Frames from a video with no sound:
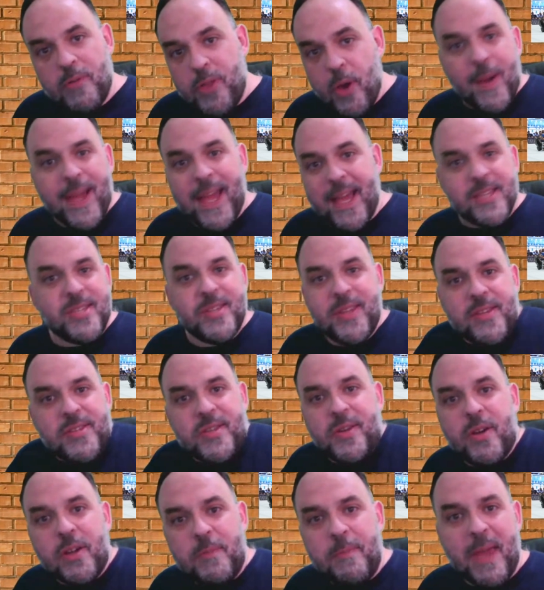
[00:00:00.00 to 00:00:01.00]
though I guess it is a
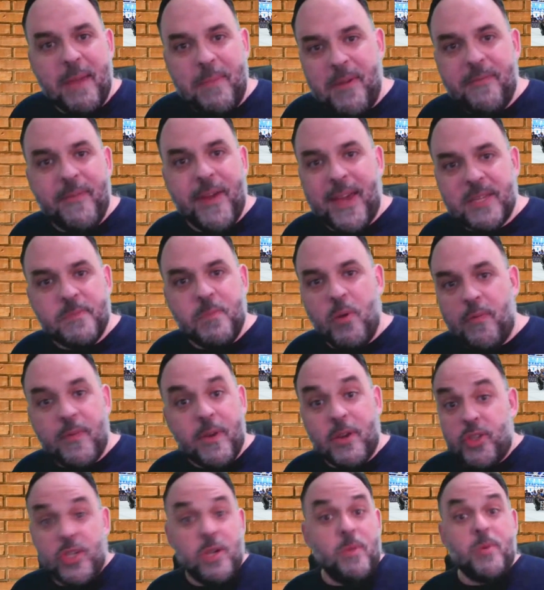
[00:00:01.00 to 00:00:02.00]
good babyface move
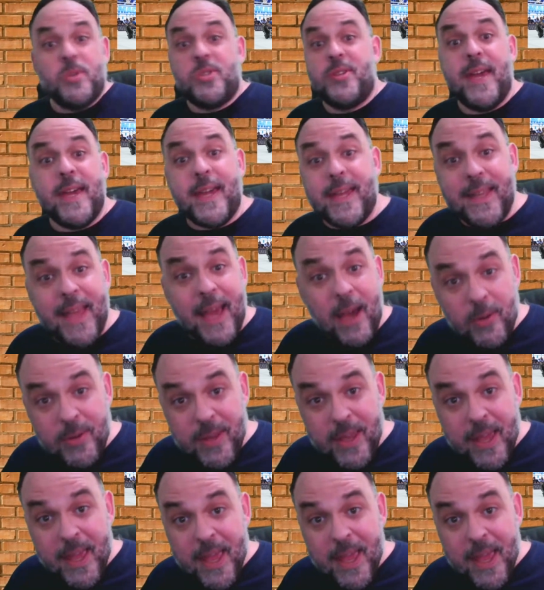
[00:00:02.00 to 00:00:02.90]
because she was taken out